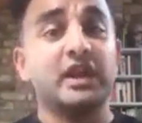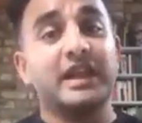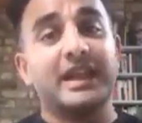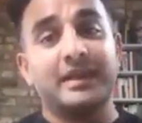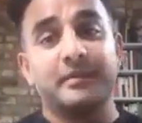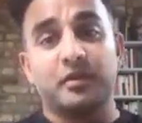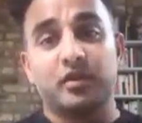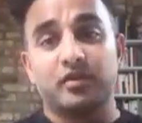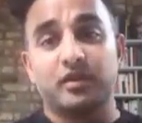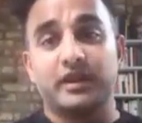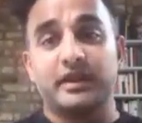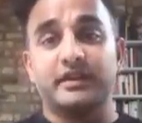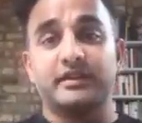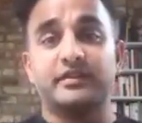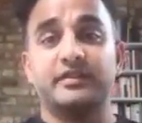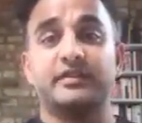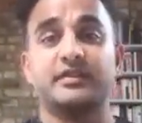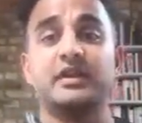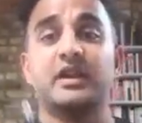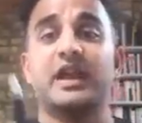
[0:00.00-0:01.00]

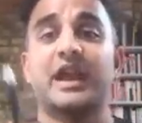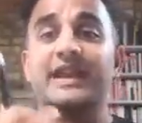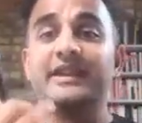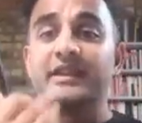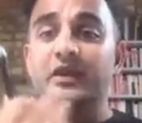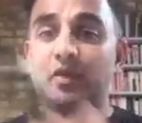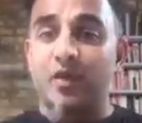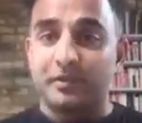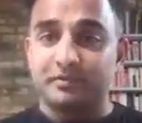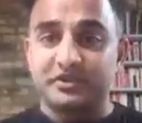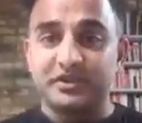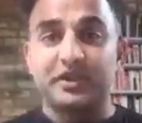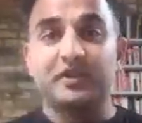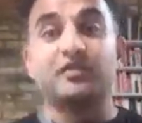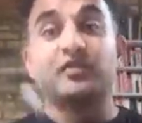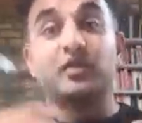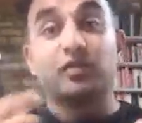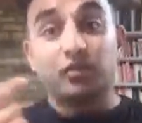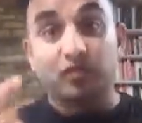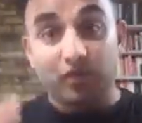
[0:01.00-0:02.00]
immigrants and the eruption
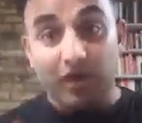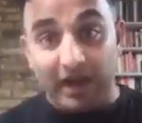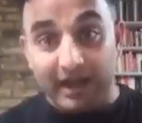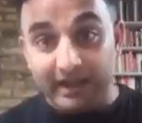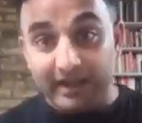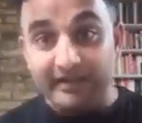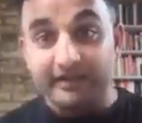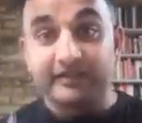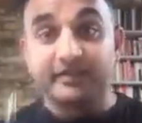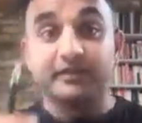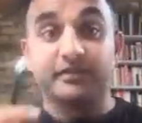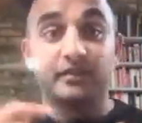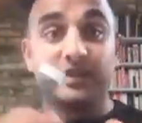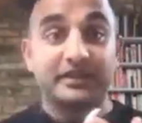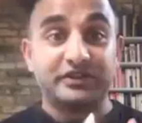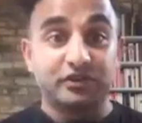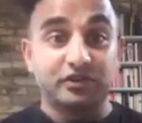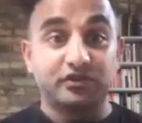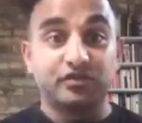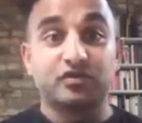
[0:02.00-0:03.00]
of riots,
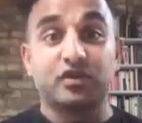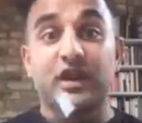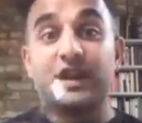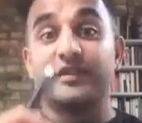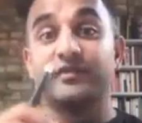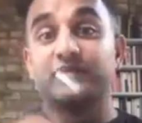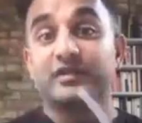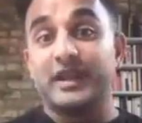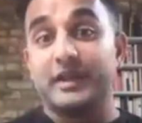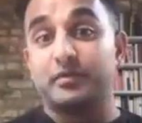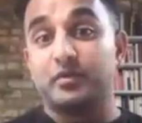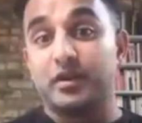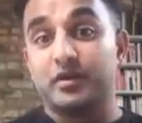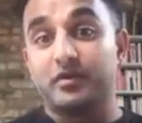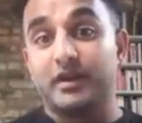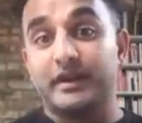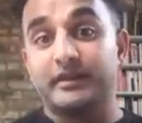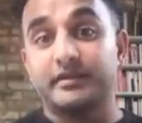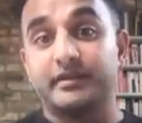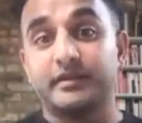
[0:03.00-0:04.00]
racial strife, labor
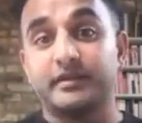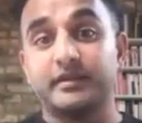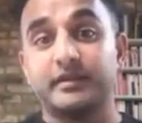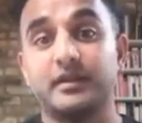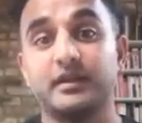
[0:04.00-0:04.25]
unrest.